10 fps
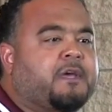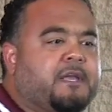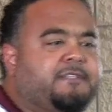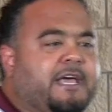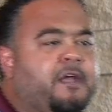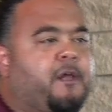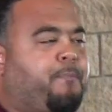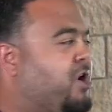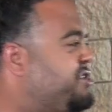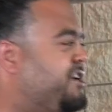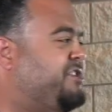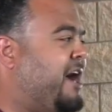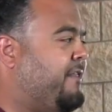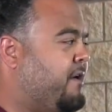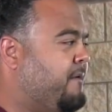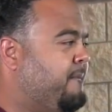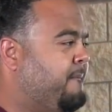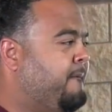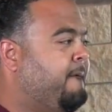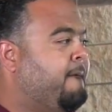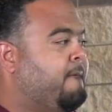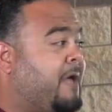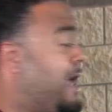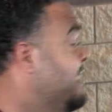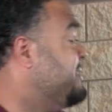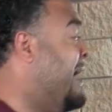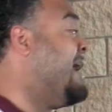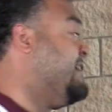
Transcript: Continue to push each other. Listen, I